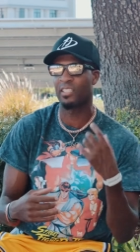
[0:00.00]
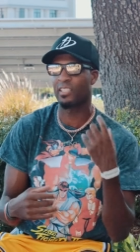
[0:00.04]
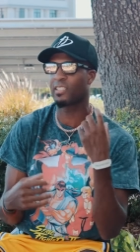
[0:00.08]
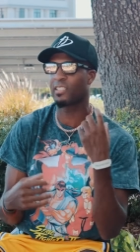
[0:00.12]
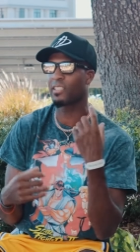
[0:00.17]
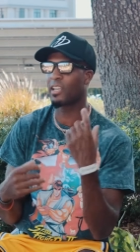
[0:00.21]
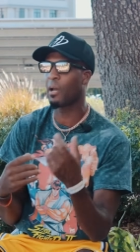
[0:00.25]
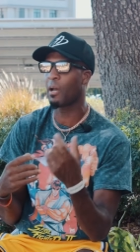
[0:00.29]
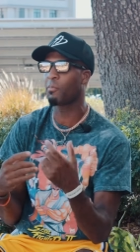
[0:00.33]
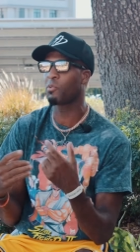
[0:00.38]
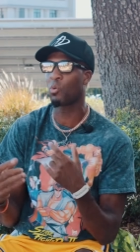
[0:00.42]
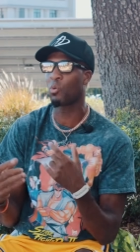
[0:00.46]
It's
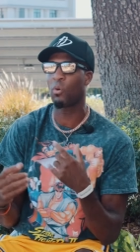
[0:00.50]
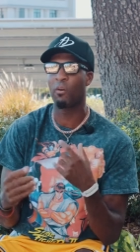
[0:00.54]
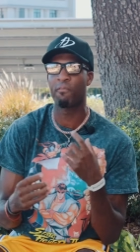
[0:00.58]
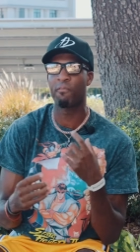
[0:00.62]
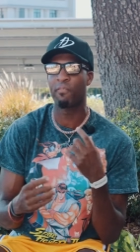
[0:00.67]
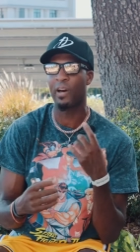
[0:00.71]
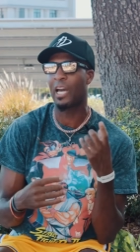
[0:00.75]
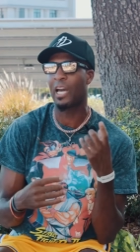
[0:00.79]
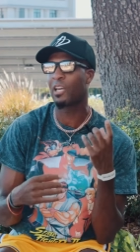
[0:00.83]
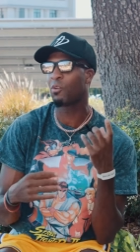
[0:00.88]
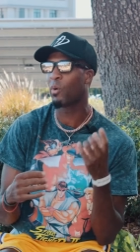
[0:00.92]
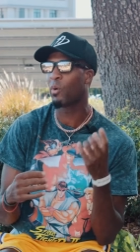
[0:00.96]
time to
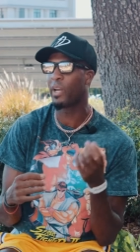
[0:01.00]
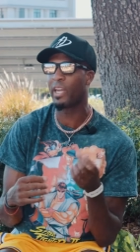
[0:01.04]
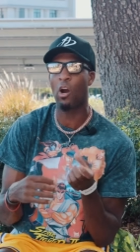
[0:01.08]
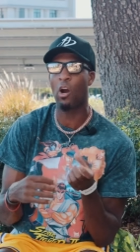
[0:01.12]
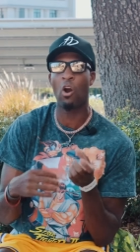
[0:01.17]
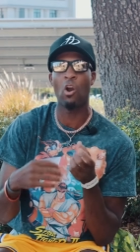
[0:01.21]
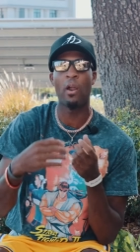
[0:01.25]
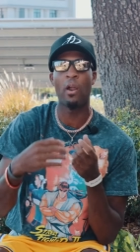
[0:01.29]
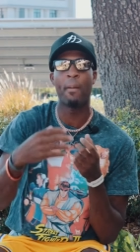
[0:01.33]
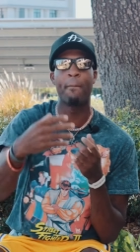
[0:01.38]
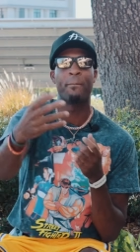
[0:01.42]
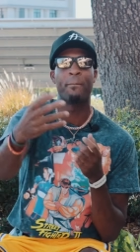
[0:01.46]
evaluate
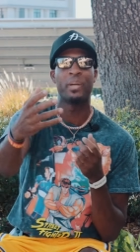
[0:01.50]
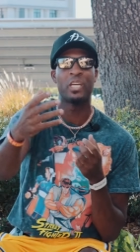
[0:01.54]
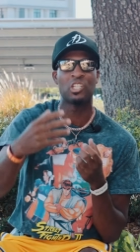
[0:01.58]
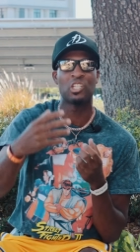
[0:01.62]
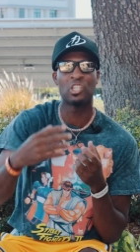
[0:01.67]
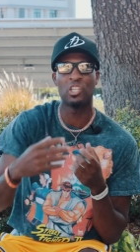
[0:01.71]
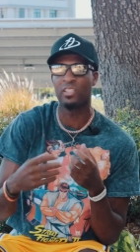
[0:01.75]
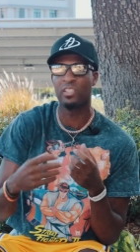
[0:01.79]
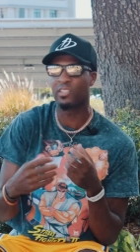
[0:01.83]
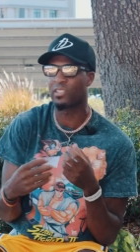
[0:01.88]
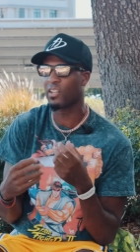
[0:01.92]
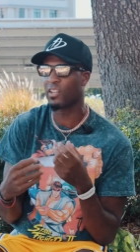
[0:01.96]
our
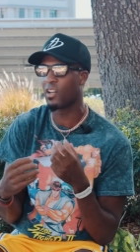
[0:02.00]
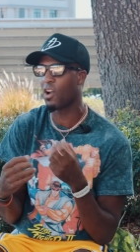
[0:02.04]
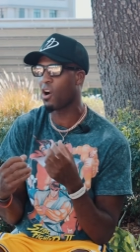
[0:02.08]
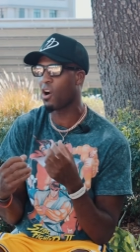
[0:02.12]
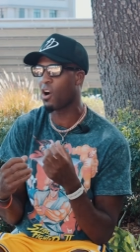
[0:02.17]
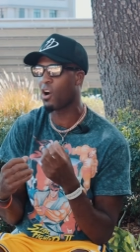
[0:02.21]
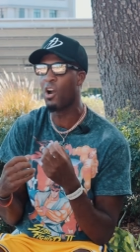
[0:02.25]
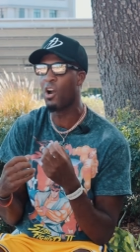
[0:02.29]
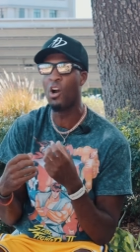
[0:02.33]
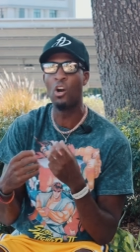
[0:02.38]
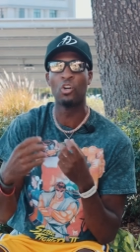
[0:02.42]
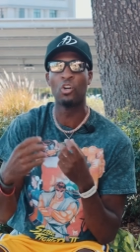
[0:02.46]
ambitions and
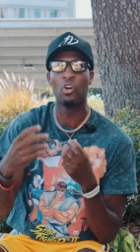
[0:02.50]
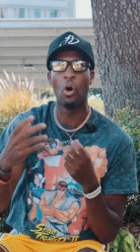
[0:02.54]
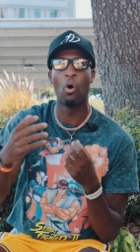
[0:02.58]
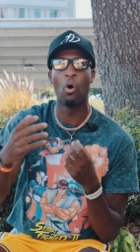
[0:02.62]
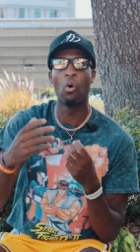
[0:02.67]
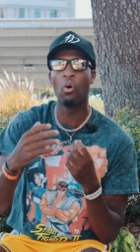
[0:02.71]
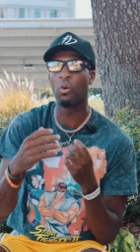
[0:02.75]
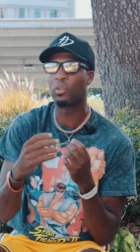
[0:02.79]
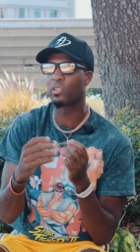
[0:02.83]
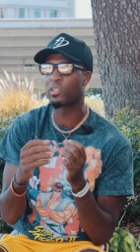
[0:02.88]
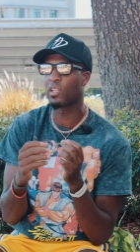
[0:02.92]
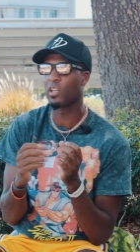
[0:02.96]
our
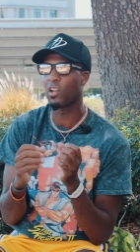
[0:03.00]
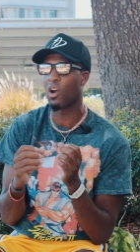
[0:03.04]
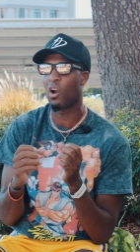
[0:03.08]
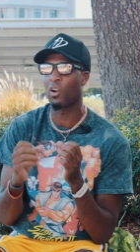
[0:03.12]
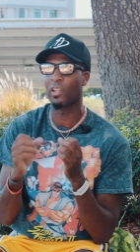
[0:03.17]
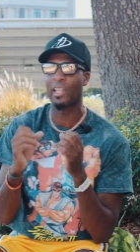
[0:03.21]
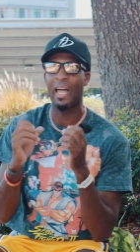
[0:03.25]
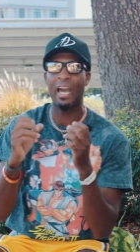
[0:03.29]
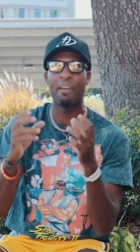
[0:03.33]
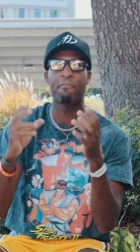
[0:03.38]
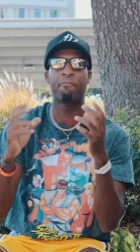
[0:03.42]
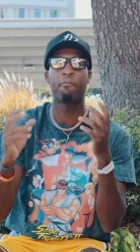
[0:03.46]
goals and our
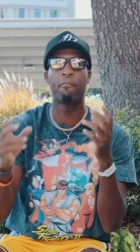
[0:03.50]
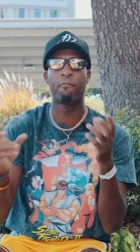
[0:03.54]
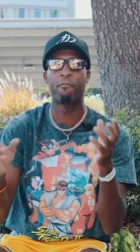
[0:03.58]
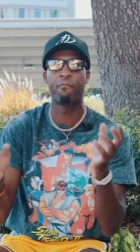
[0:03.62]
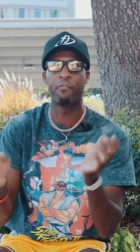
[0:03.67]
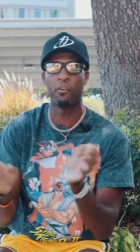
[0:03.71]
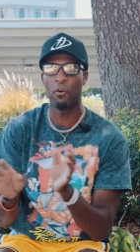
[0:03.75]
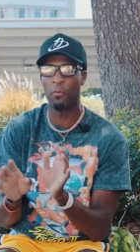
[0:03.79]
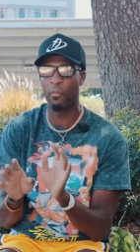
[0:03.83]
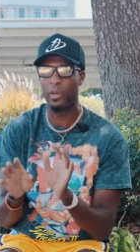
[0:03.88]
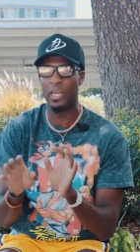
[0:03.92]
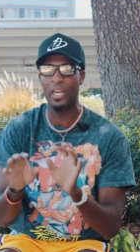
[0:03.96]
life
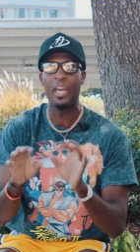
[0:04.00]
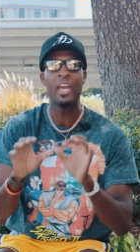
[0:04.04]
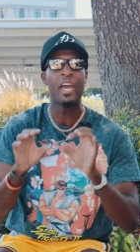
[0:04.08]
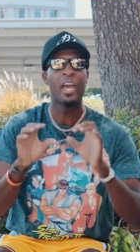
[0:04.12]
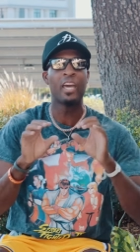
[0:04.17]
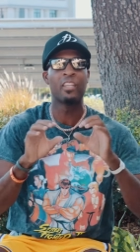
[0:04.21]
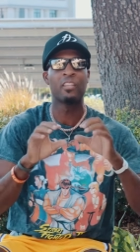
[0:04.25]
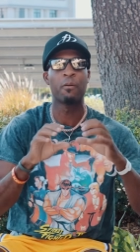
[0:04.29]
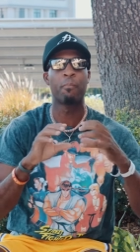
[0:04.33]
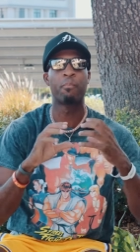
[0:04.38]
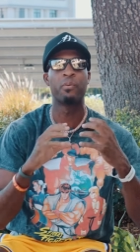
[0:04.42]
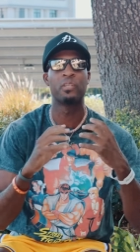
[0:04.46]
fulfillment
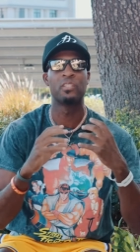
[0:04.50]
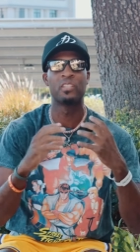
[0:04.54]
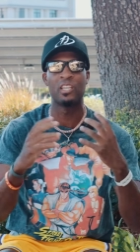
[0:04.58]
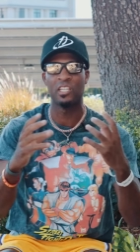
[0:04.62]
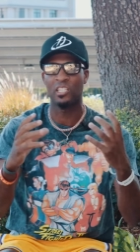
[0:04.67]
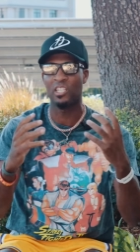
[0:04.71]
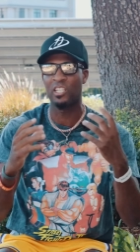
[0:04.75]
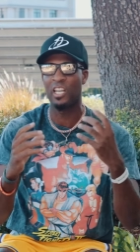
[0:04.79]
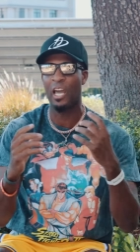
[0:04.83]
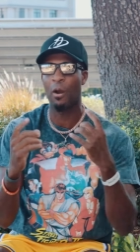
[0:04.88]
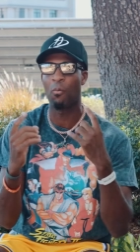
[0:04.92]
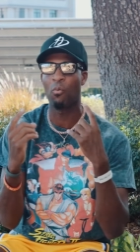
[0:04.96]
and the
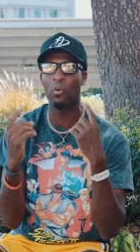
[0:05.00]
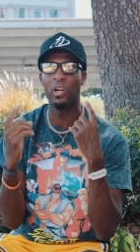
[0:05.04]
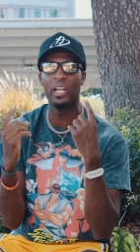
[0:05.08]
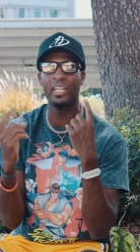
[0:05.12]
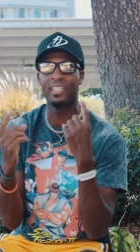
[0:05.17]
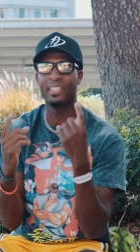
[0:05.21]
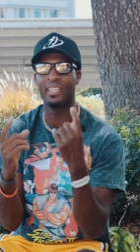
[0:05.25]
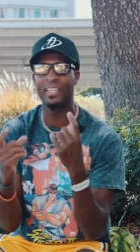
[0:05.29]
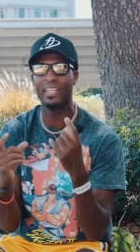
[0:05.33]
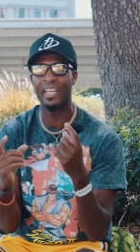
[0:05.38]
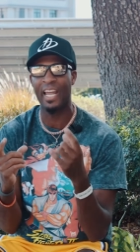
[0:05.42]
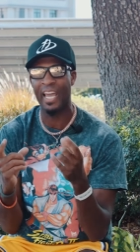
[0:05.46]
position that we're
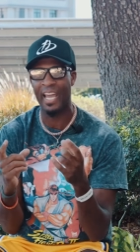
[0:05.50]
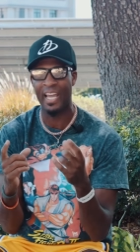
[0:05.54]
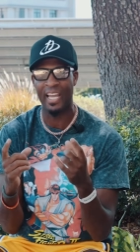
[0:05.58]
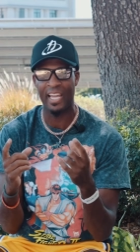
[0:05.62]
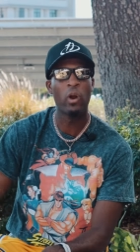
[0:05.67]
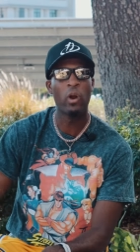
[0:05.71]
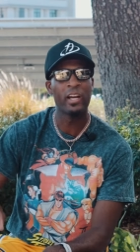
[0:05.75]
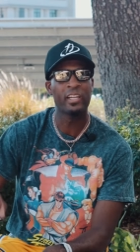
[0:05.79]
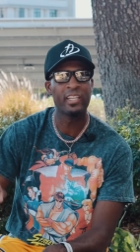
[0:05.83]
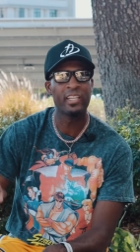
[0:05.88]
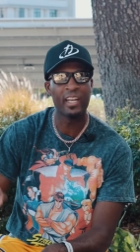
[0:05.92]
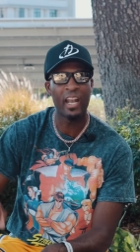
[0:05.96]
in today.
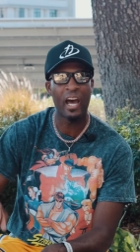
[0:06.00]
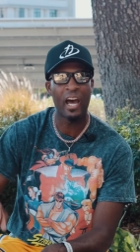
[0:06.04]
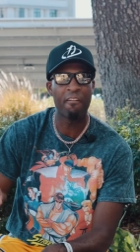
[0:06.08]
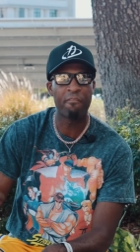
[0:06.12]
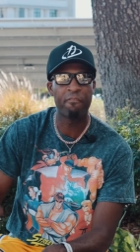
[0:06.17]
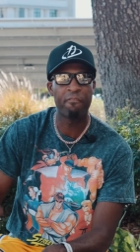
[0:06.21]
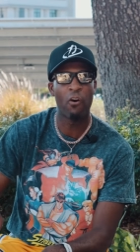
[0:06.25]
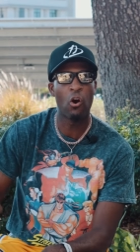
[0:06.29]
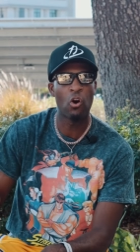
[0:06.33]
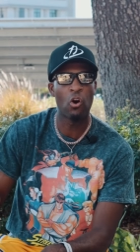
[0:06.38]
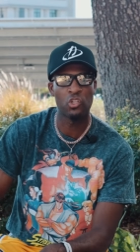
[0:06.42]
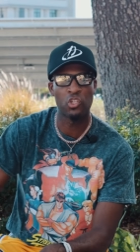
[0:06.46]
Where did
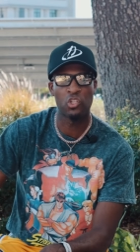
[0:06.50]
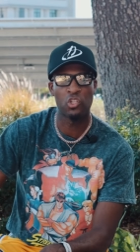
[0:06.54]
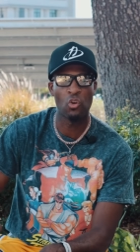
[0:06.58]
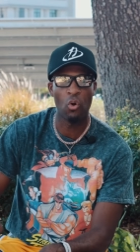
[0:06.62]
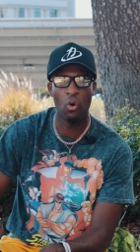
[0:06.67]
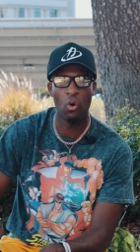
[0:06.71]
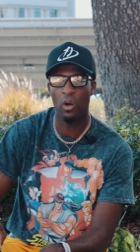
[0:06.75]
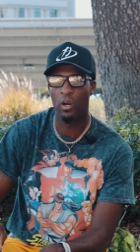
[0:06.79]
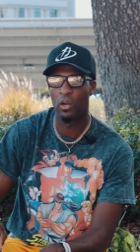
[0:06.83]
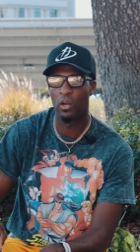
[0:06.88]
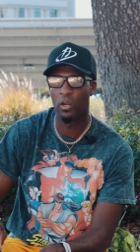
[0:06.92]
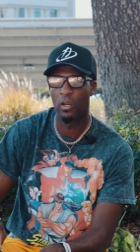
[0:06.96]
I fall
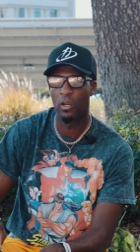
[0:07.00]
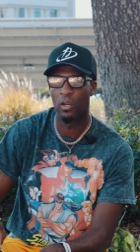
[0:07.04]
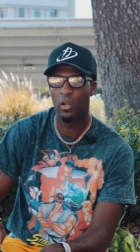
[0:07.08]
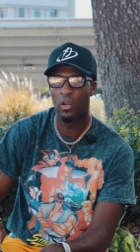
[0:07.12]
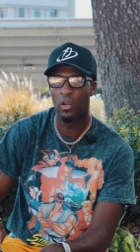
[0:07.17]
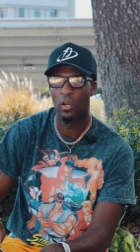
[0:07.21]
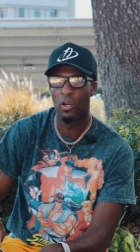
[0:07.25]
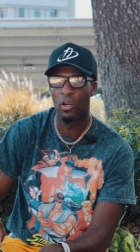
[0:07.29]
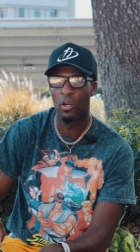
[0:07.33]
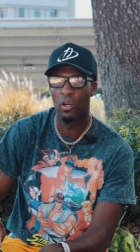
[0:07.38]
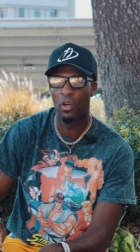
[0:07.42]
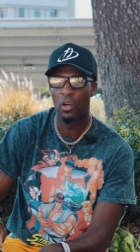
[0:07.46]
short?
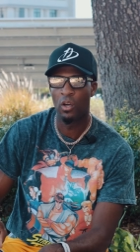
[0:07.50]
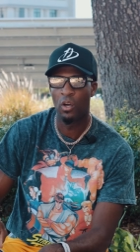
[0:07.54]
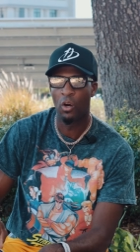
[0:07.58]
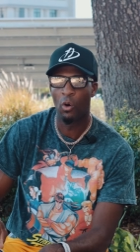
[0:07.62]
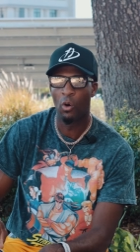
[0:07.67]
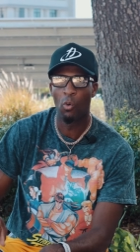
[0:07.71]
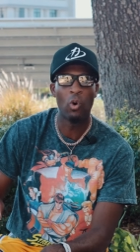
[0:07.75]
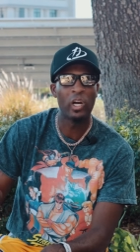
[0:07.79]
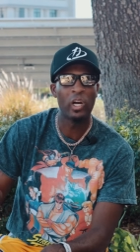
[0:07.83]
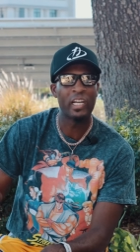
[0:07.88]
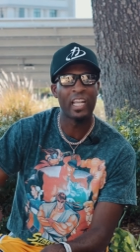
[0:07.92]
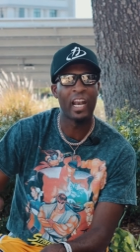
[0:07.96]

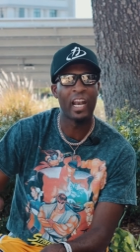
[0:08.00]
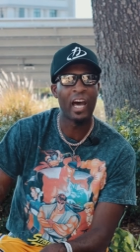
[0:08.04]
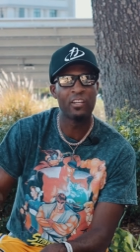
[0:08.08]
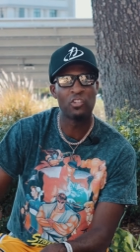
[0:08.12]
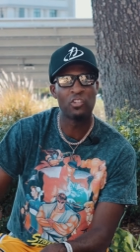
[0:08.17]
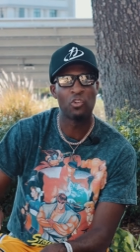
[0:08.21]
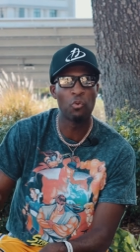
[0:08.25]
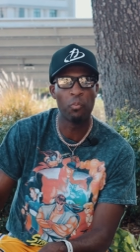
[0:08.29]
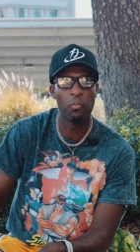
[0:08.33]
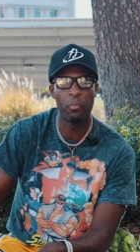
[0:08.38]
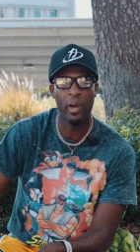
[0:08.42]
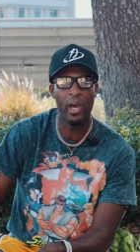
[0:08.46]
What could I
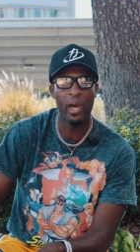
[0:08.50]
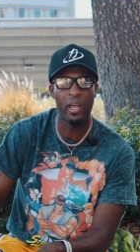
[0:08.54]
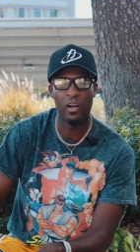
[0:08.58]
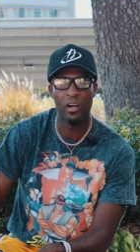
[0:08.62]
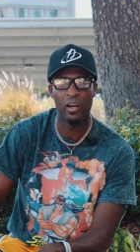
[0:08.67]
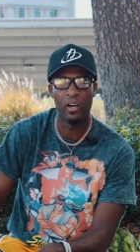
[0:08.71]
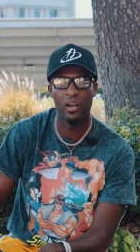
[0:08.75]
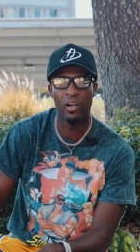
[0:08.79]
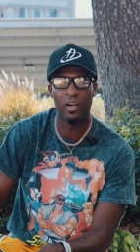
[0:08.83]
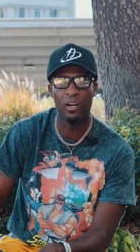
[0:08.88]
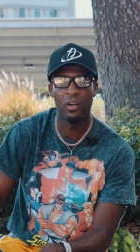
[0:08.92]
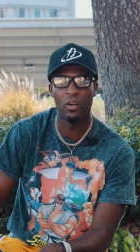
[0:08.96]
do
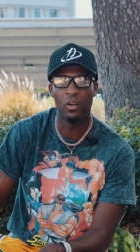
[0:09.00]
better?